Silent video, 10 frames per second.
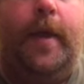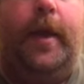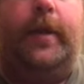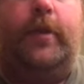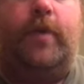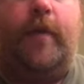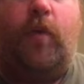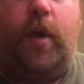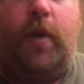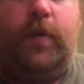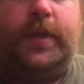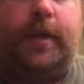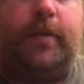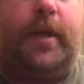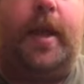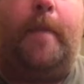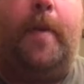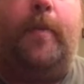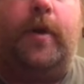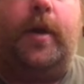and they drive away with something that
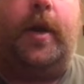people